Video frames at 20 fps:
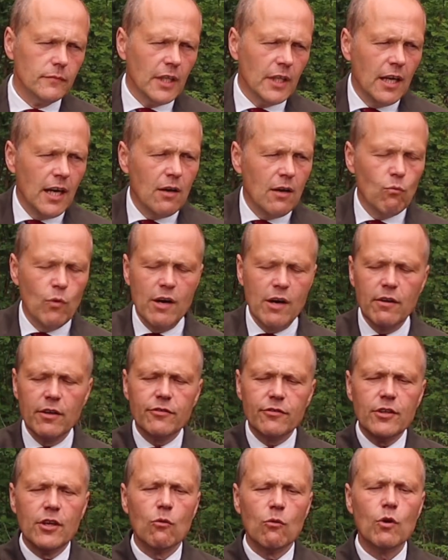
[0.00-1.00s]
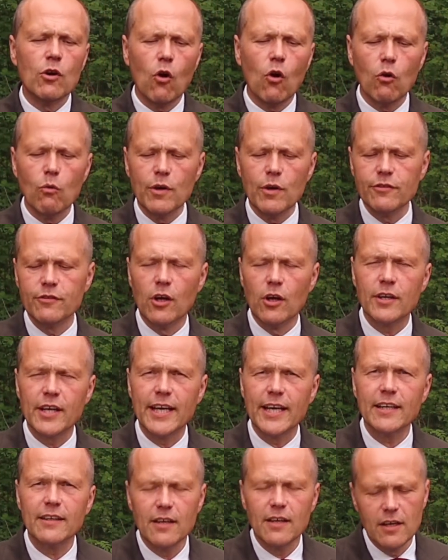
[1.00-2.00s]
Uh, whereas, you know, we're always
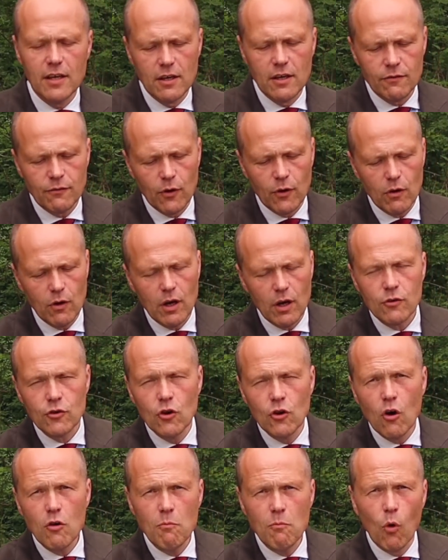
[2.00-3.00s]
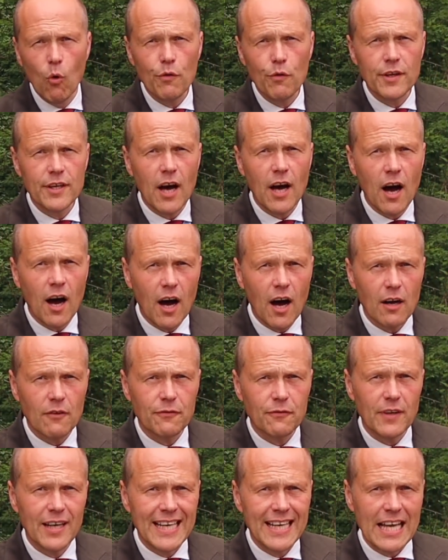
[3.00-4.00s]
looking for no more than
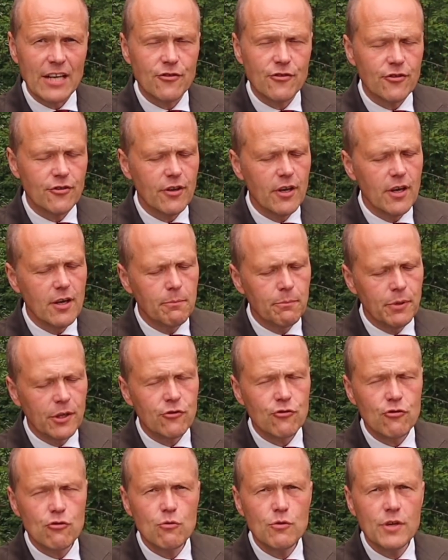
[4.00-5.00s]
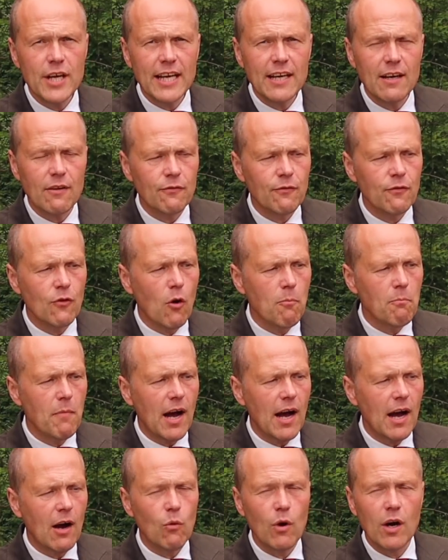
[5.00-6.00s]
half an inch protruding from
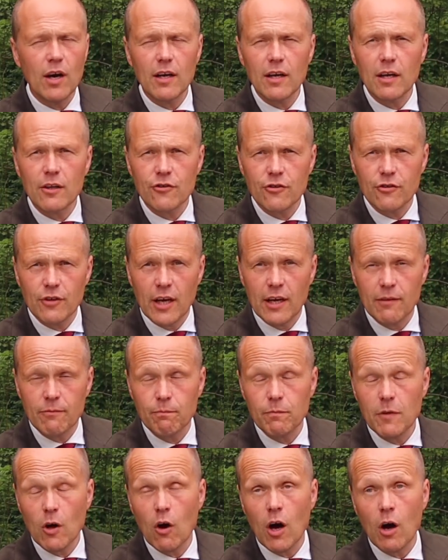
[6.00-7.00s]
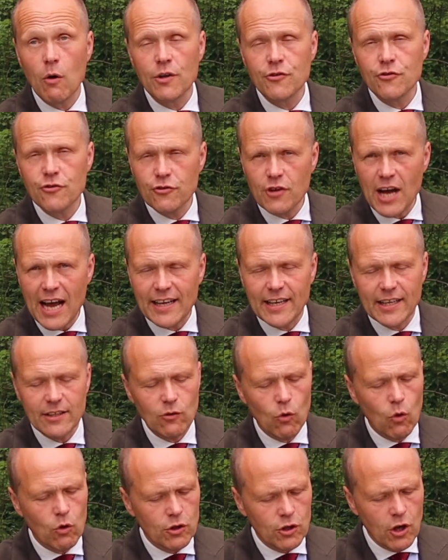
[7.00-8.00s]
our uh, our jacket
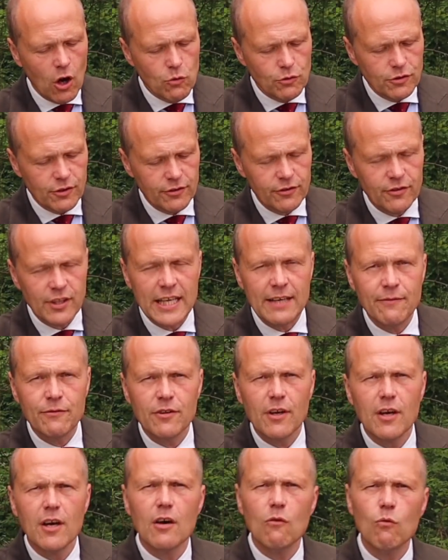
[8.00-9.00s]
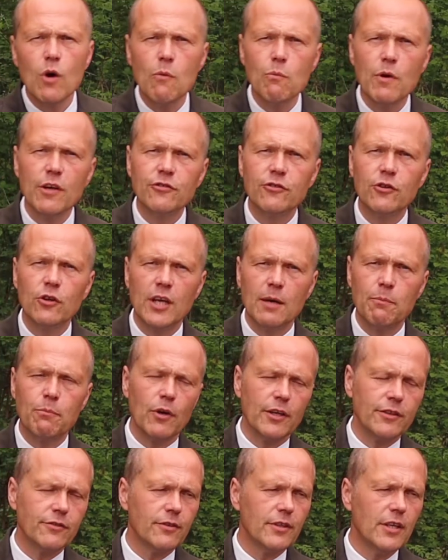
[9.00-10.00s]
or coat sleeves when we're stood
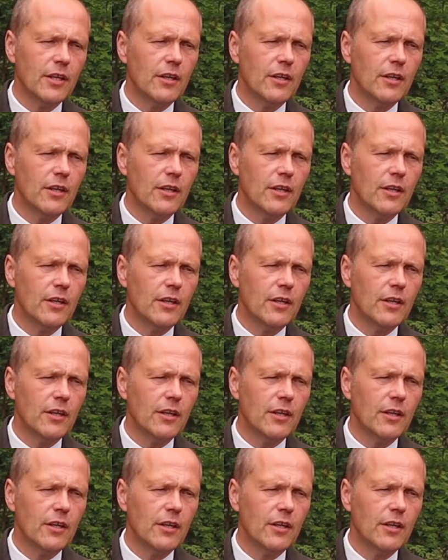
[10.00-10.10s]
upright.